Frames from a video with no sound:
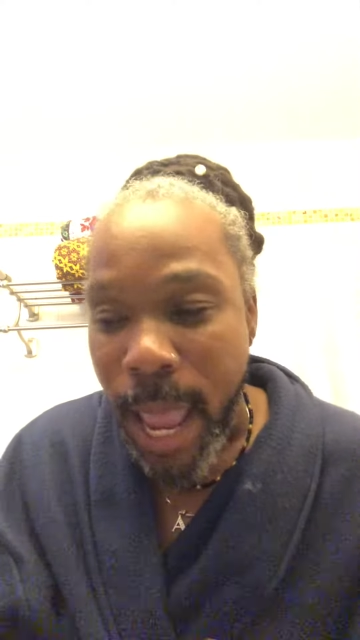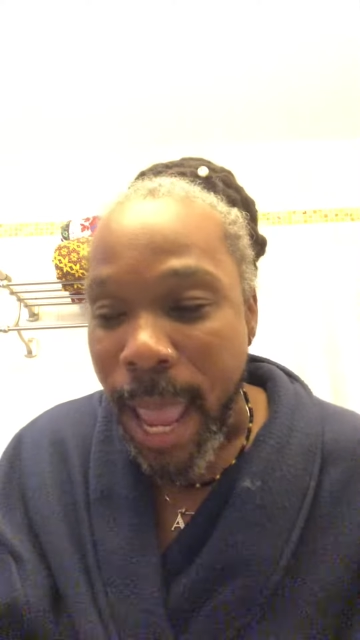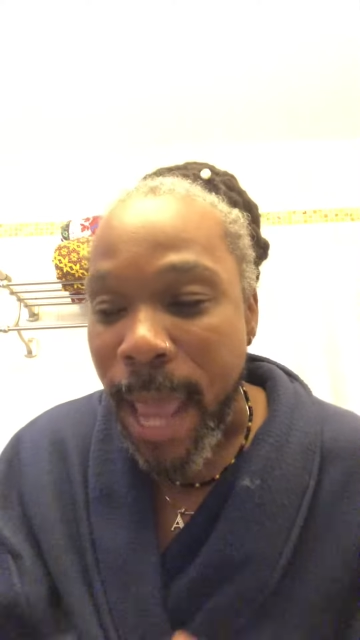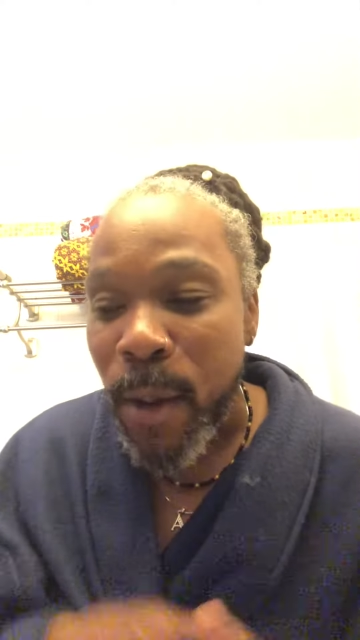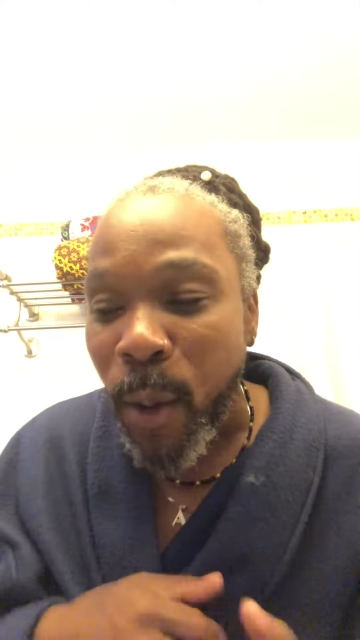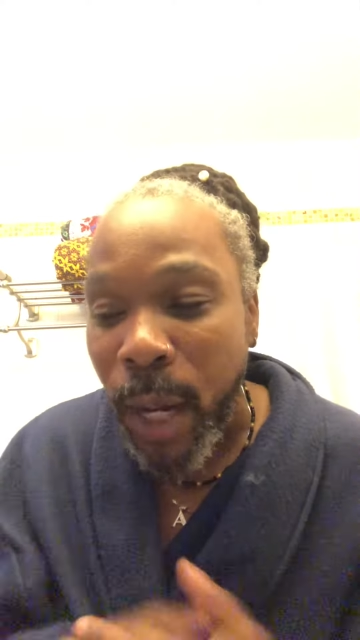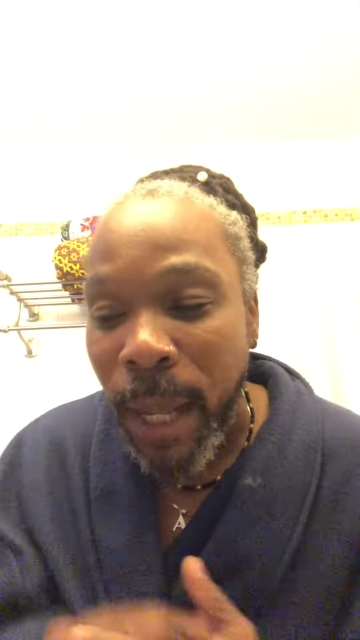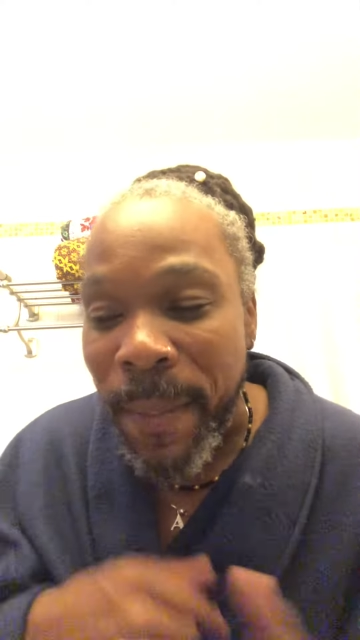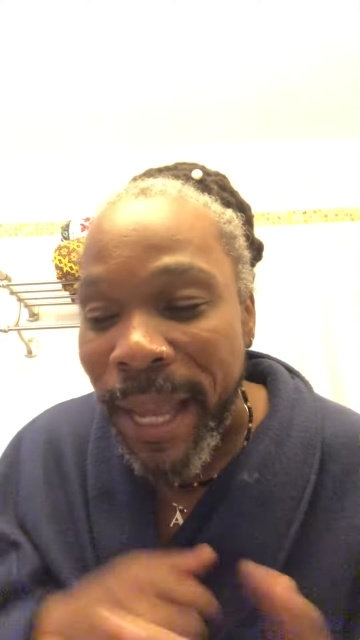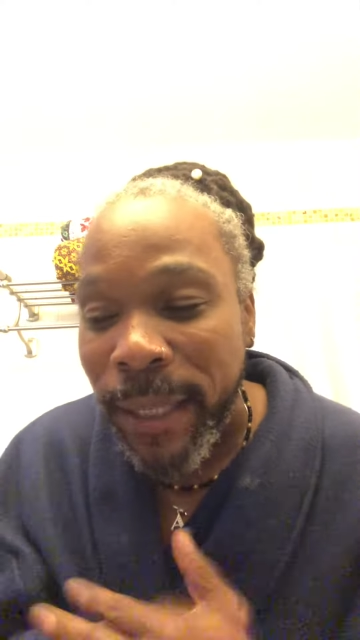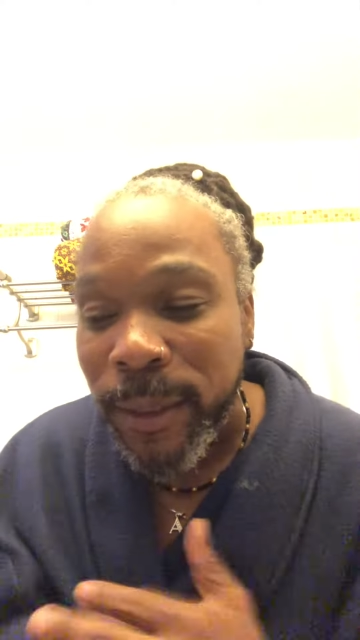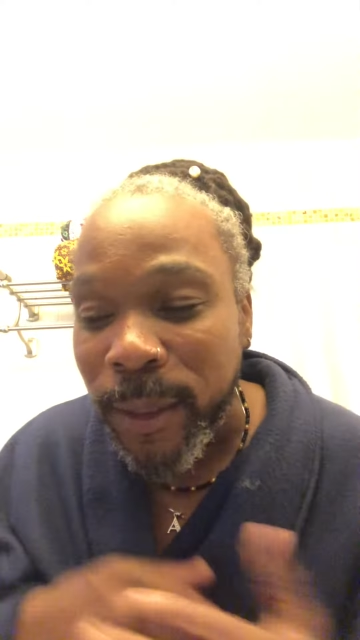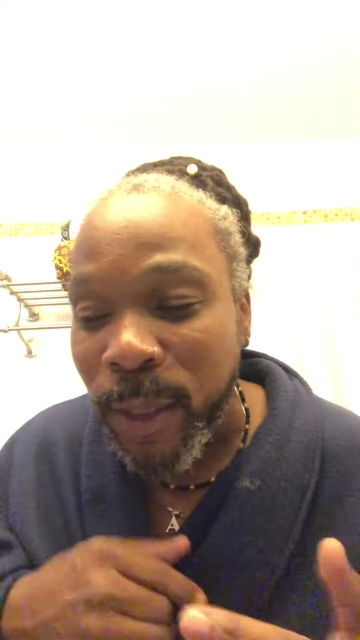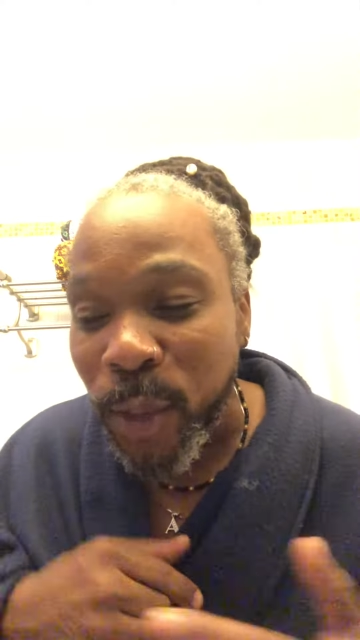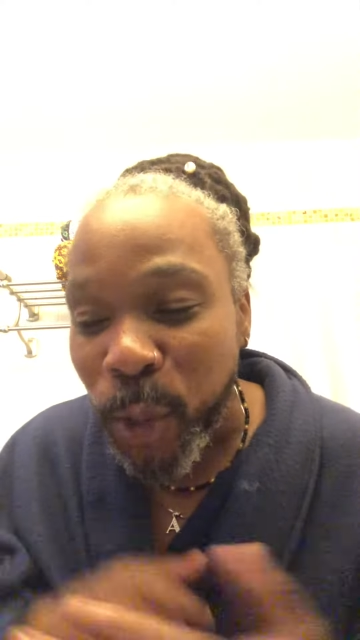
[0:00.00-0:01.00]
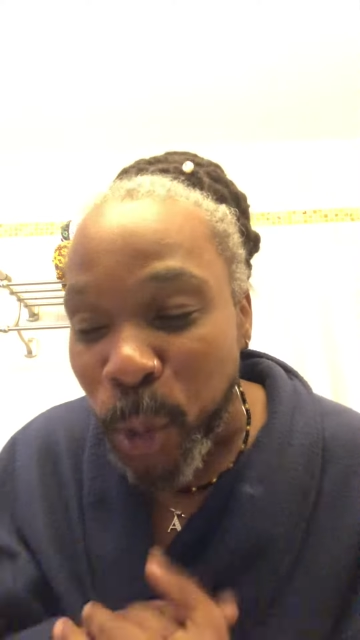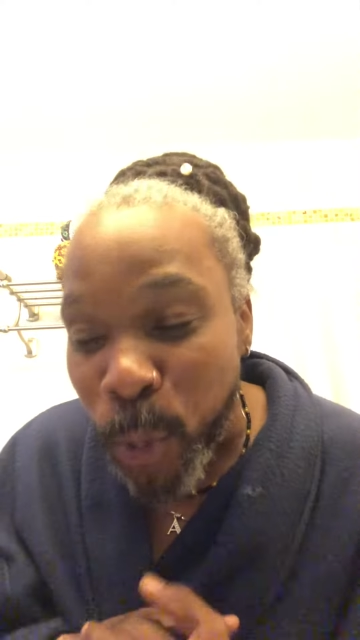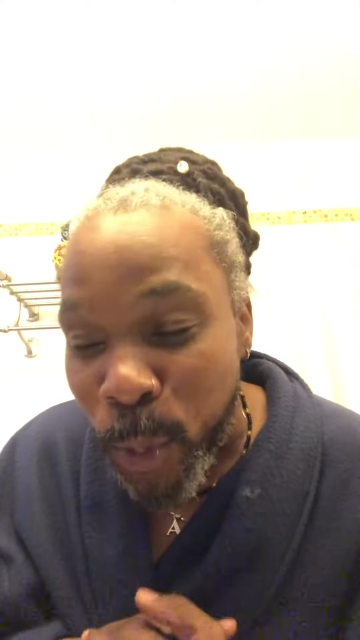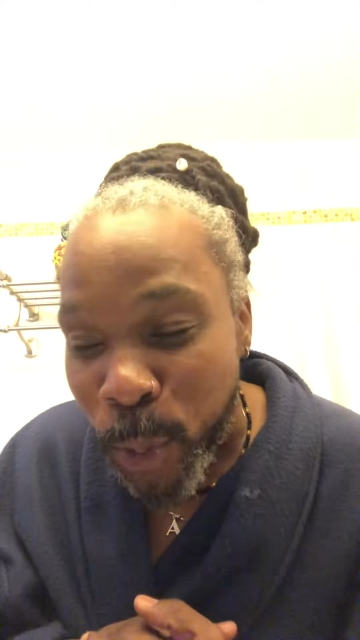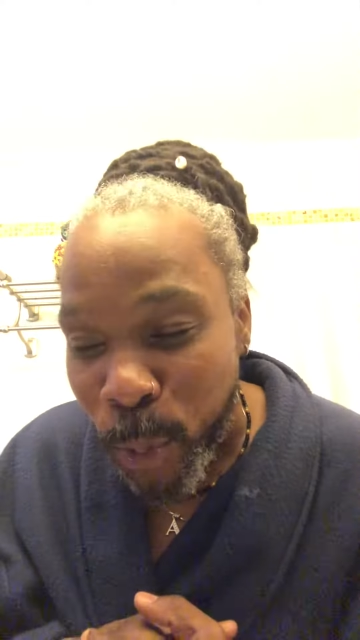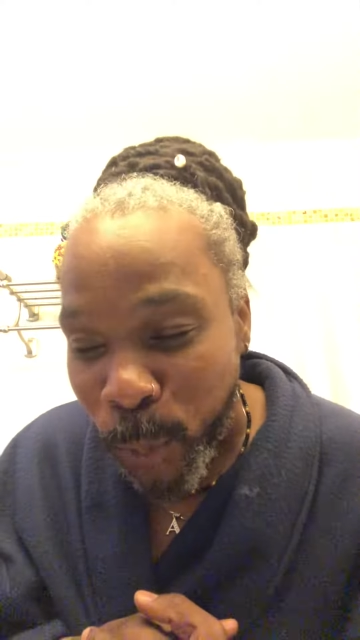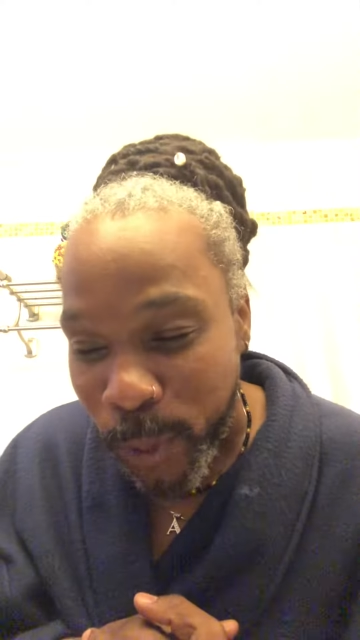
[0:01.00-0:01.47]
And all I'm asking you
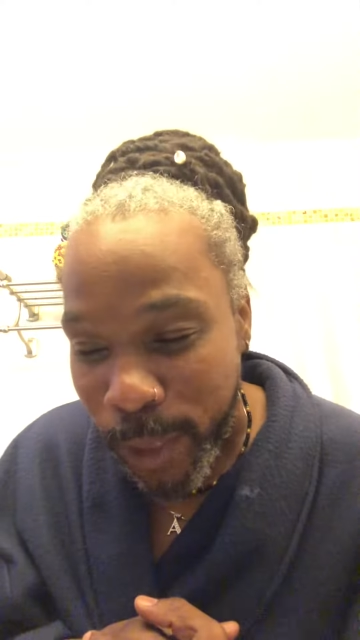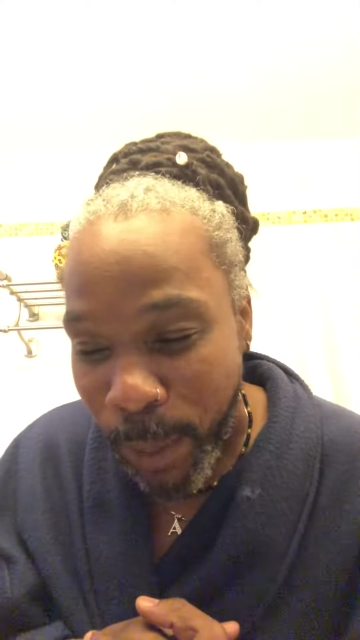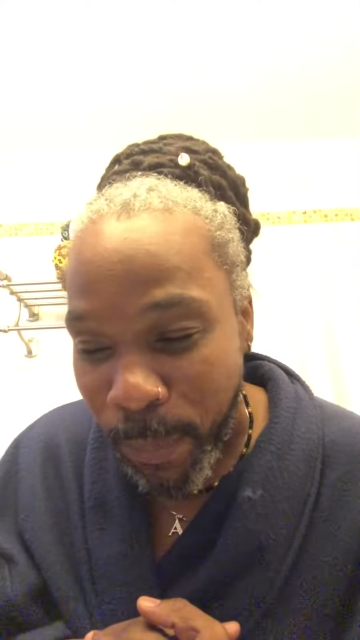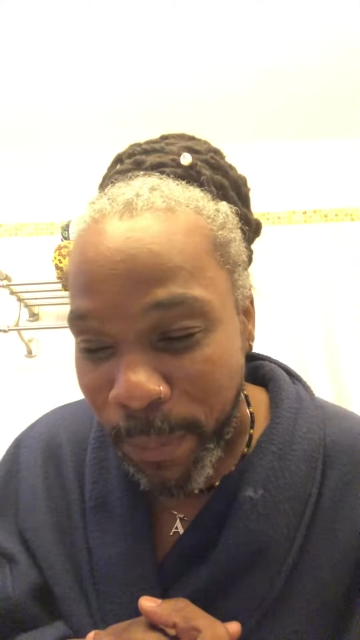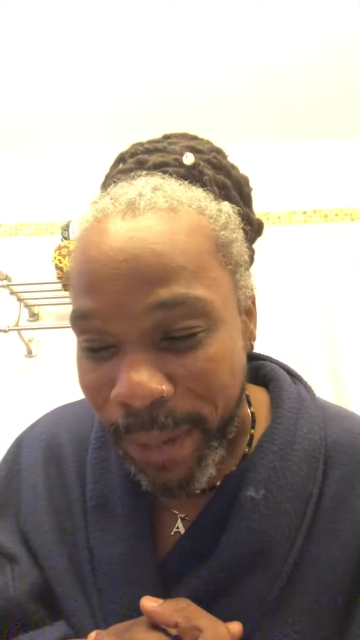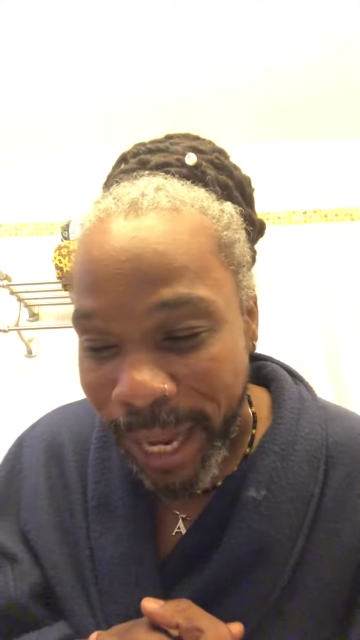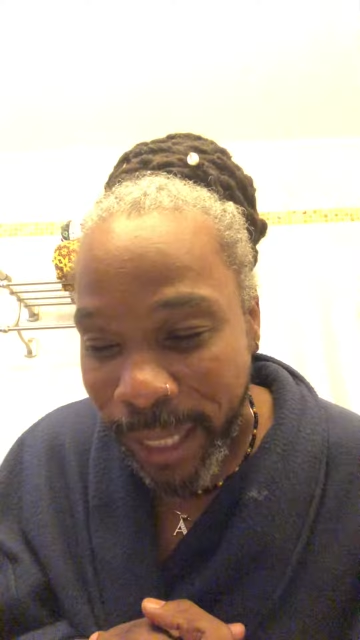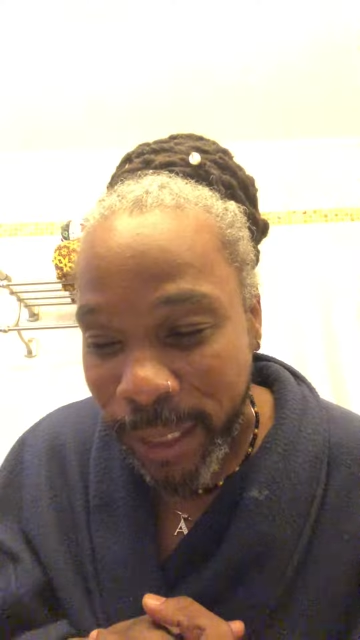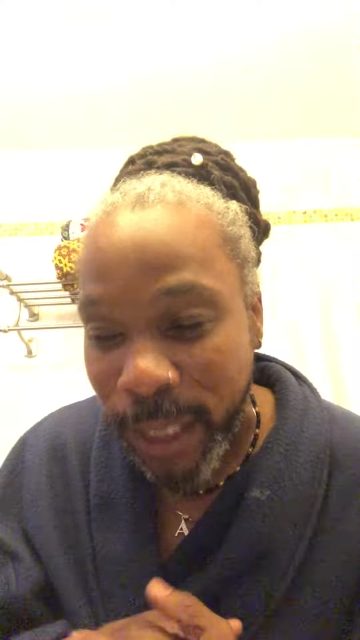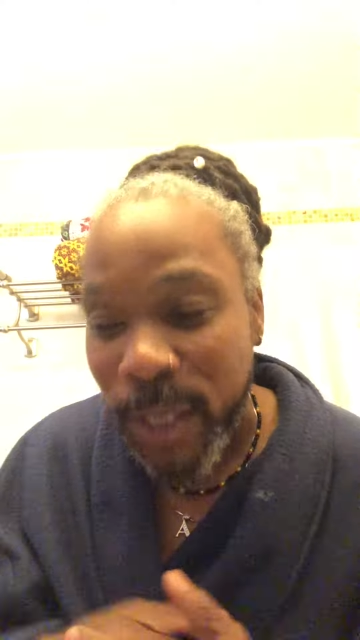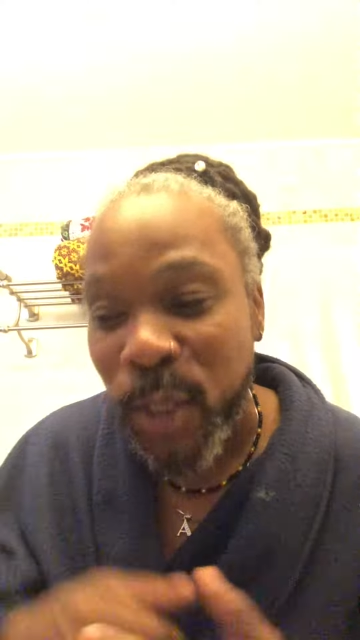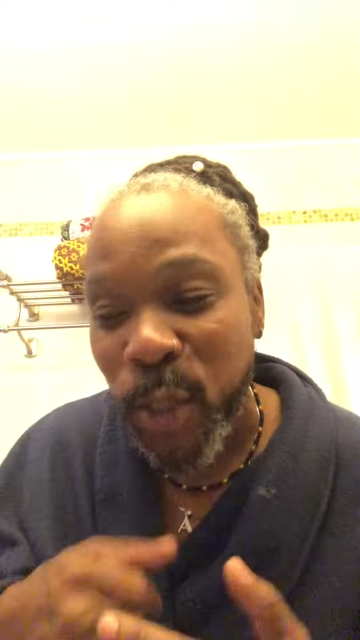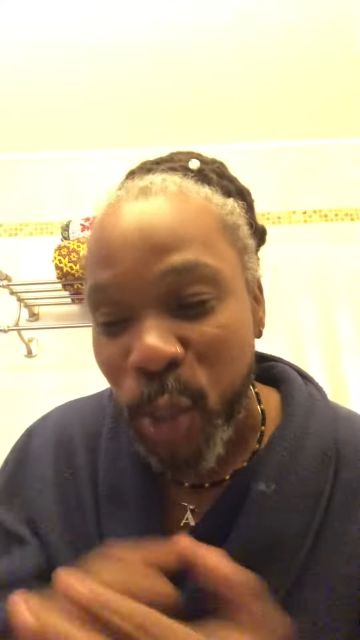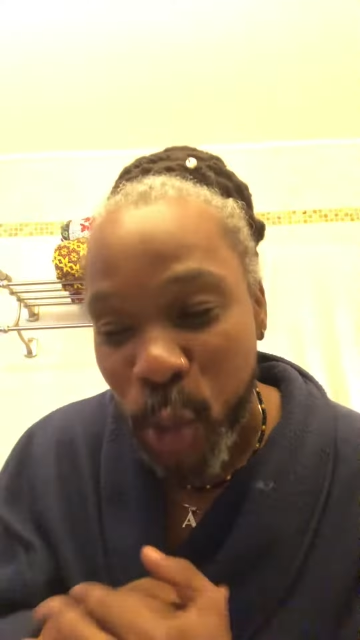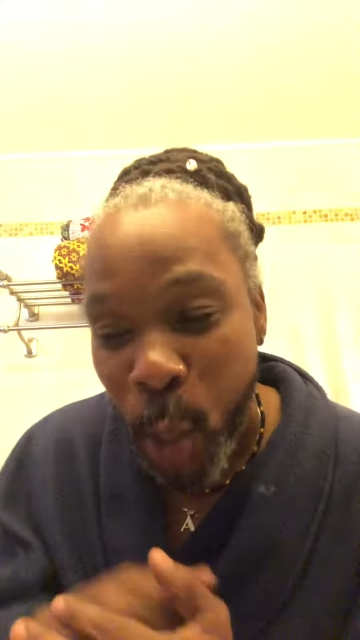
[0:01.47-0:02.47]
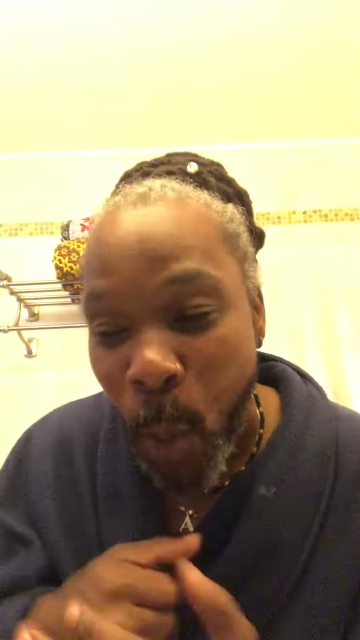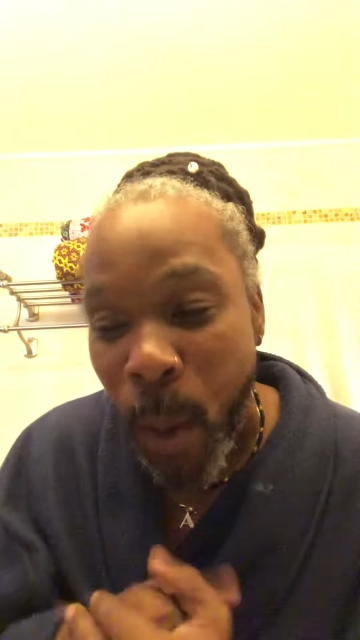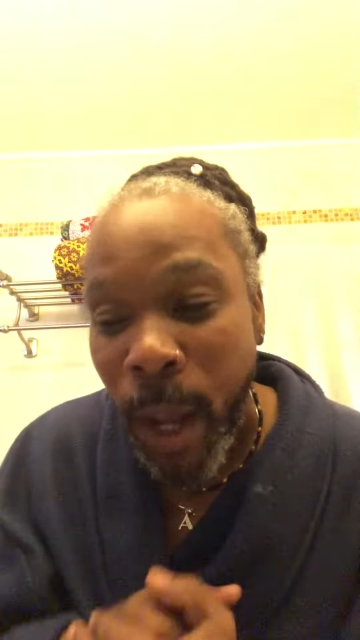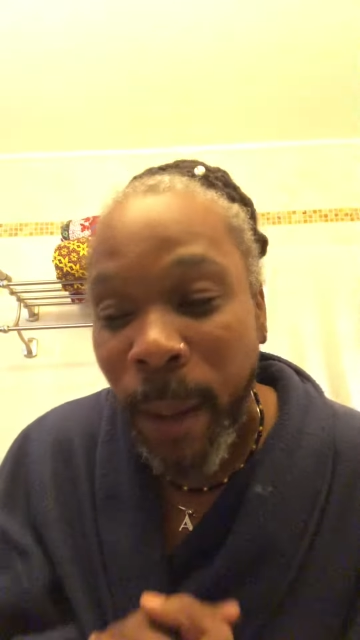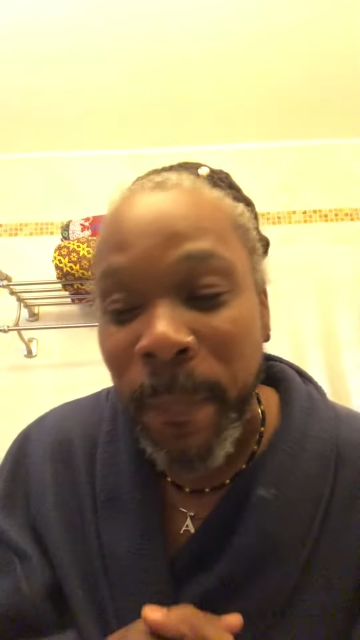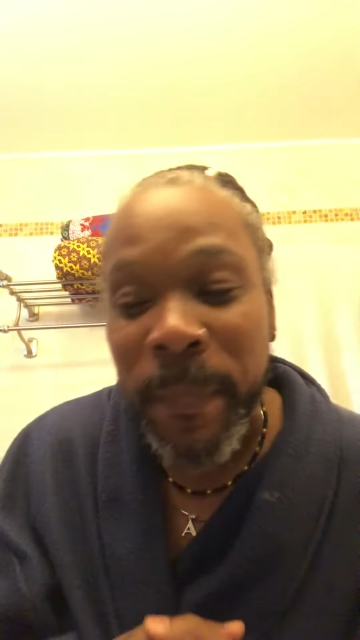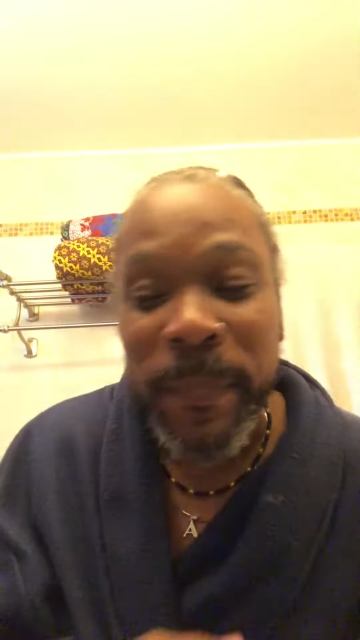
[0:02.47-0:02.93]
to do, summer body, is to show
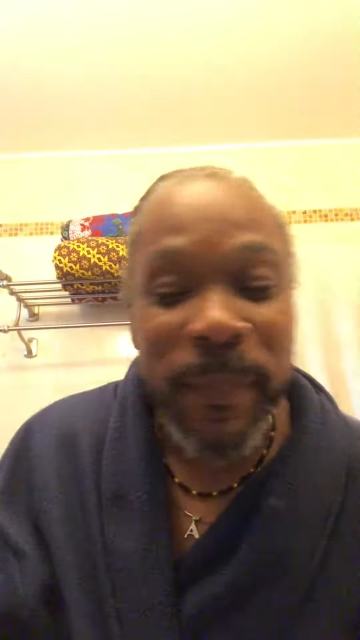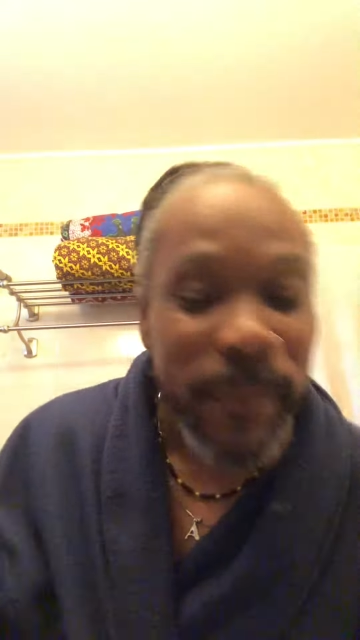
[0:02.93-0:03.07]
up.